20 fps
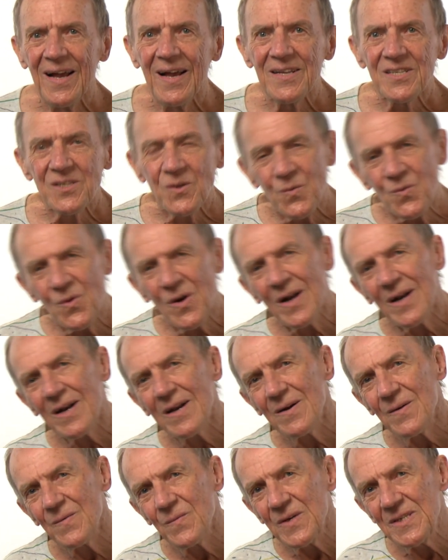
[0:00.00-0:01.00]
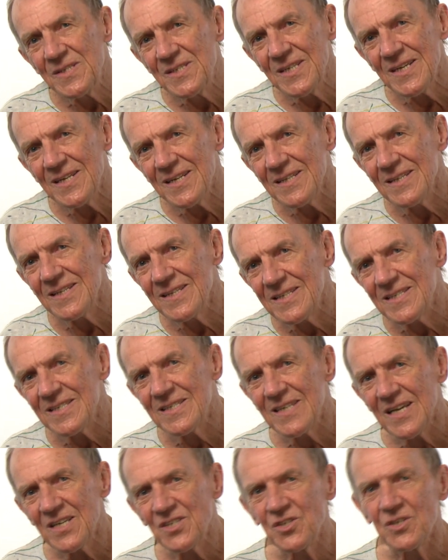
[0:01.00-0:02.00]
So what we did in this
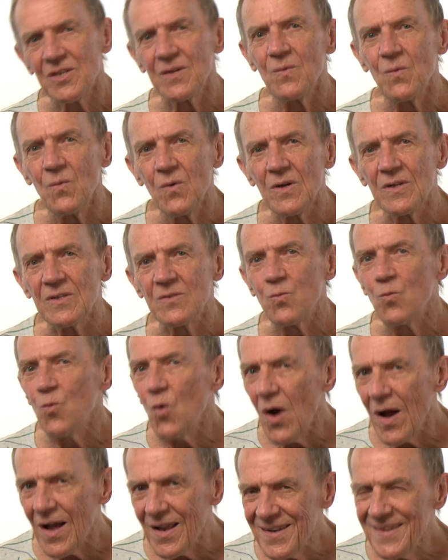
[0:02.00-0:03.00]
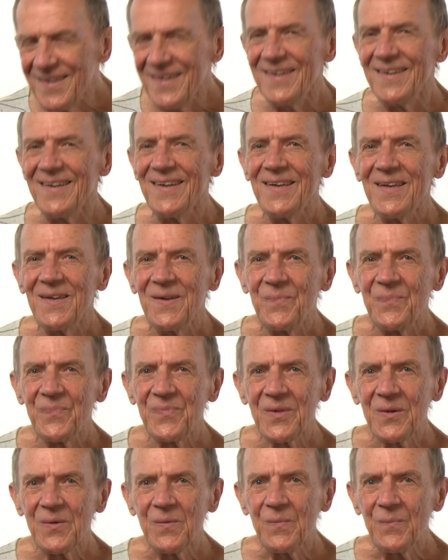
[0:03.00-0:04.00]
session was, one,
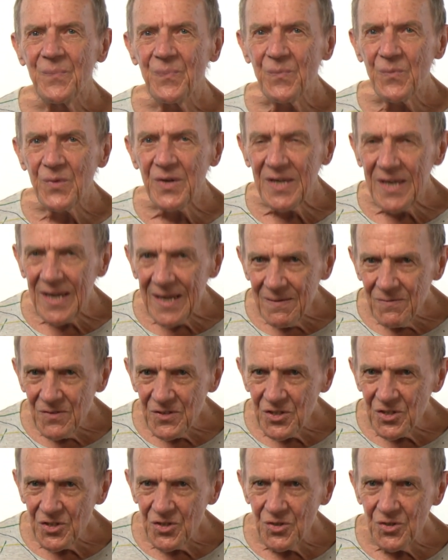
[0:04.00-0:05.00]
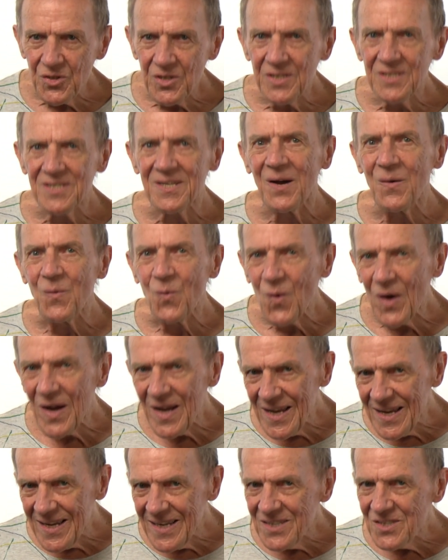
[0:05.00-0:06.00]
we gave the students a
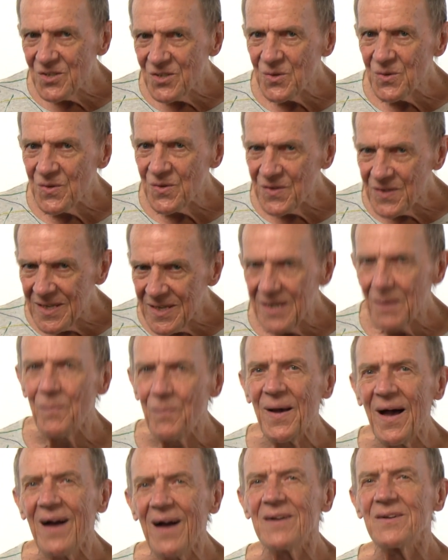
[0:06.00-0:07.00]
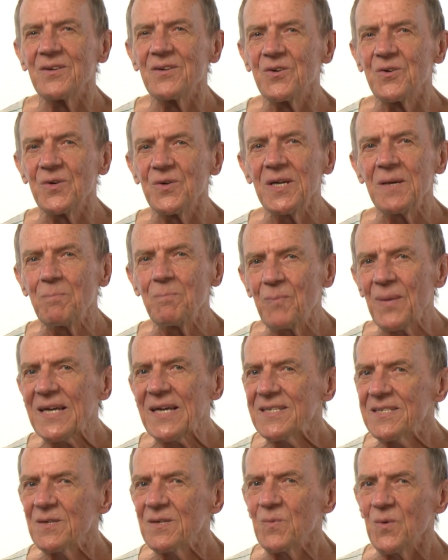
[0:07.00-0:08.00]
way to think about
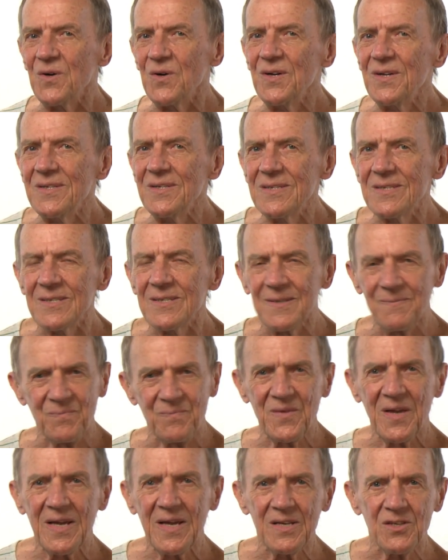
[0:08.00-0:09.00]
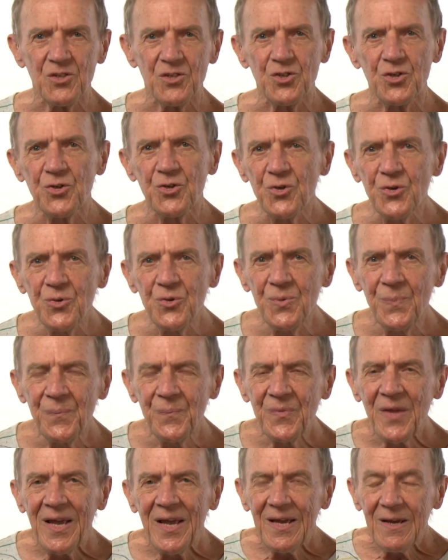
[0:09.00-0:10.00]
Greek-based words, and two,
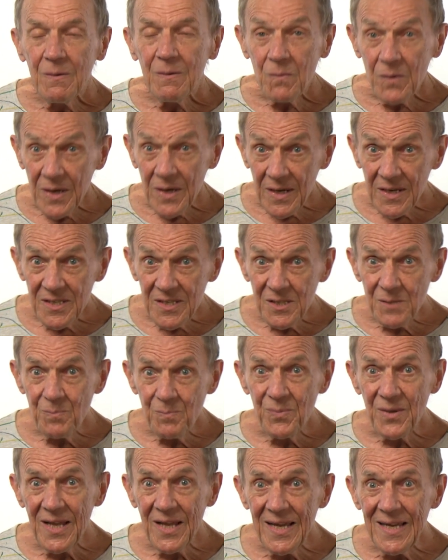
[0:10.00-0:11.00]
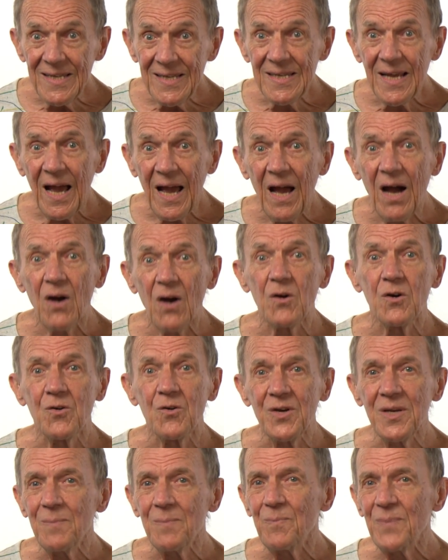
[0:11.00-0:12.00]
we explained how
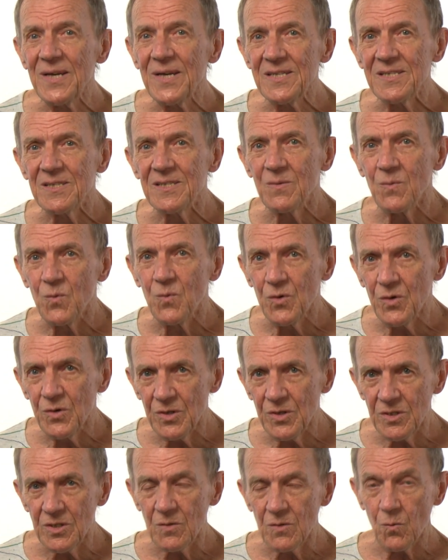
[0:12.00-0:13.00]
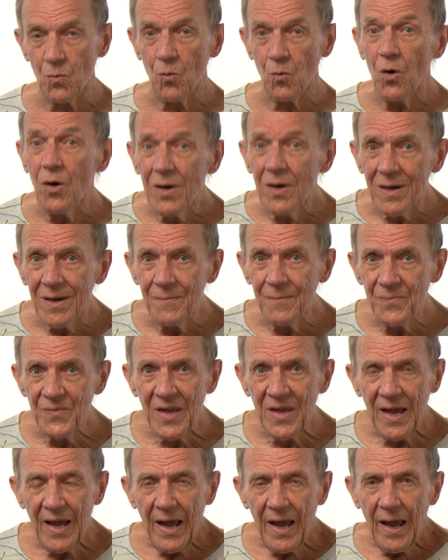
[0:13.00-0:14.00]
Greek-based words work,
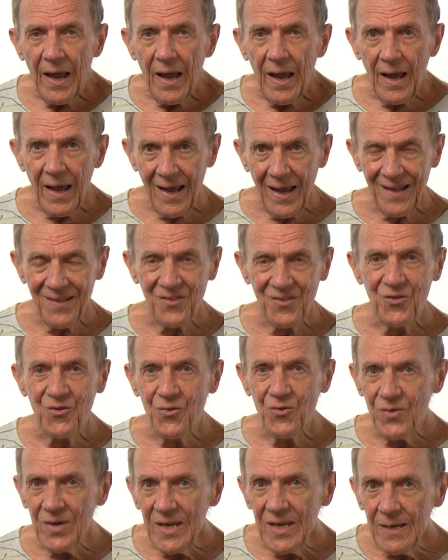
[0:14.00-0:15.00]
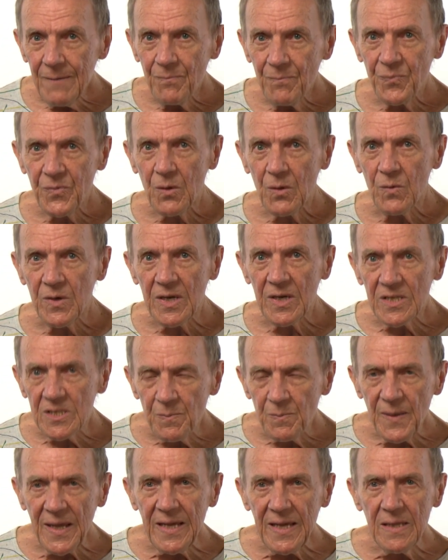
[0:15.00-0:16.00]
and three, we
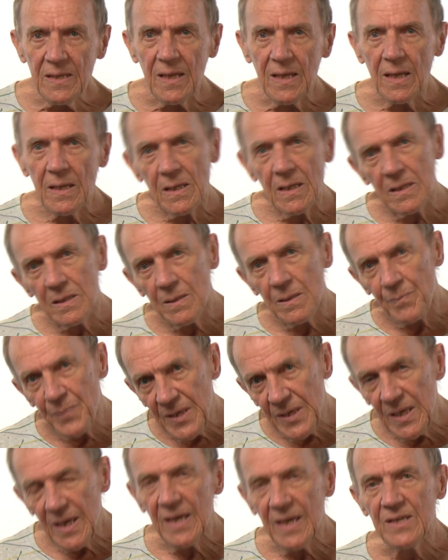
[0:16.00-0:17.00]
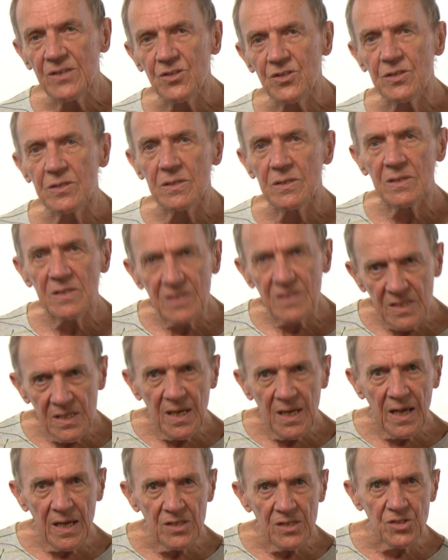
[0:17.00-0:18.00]
explained that the PH, the
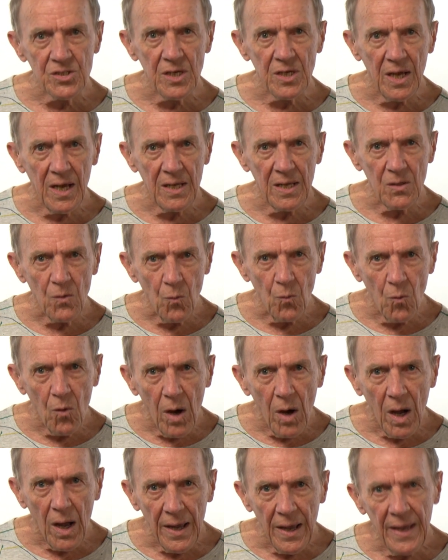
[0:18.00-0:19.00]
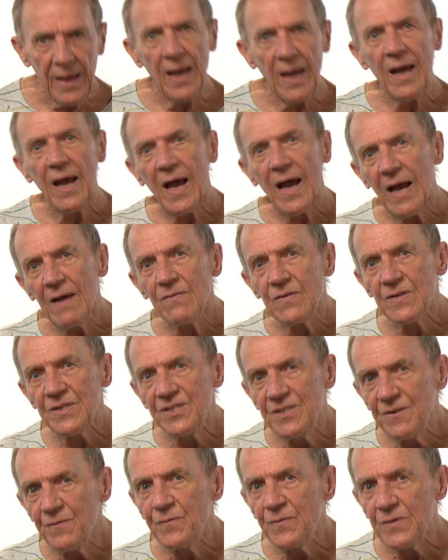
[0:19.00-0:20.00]
CH, and the Y have a
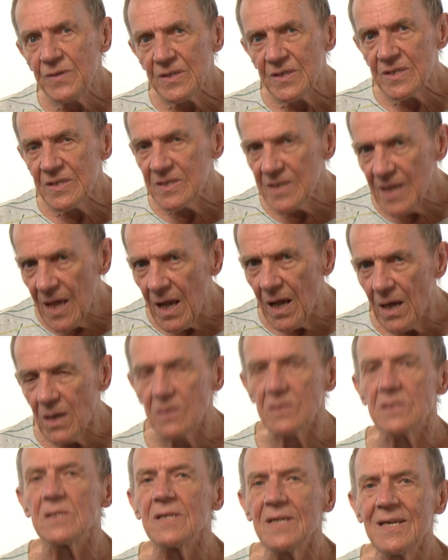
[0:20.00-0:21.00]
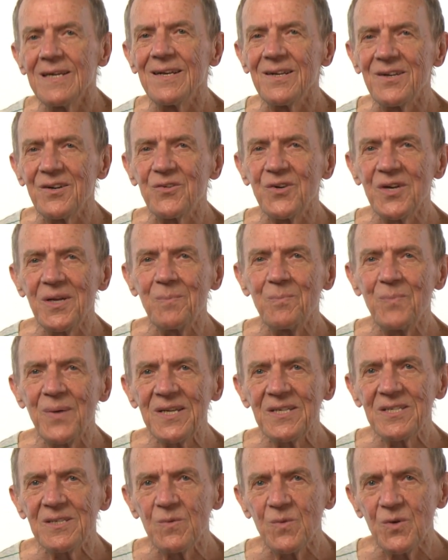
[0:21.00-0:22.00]
different sound in
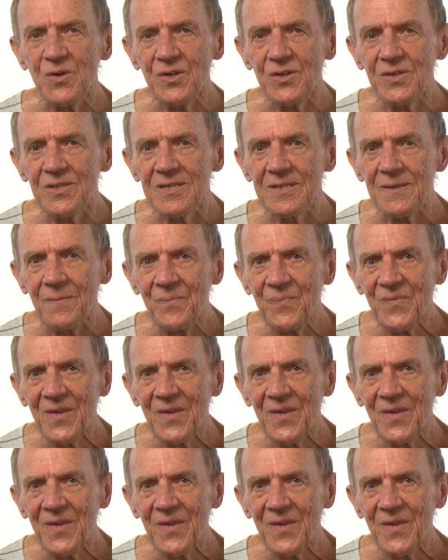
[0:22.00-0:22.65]
Greek-based words,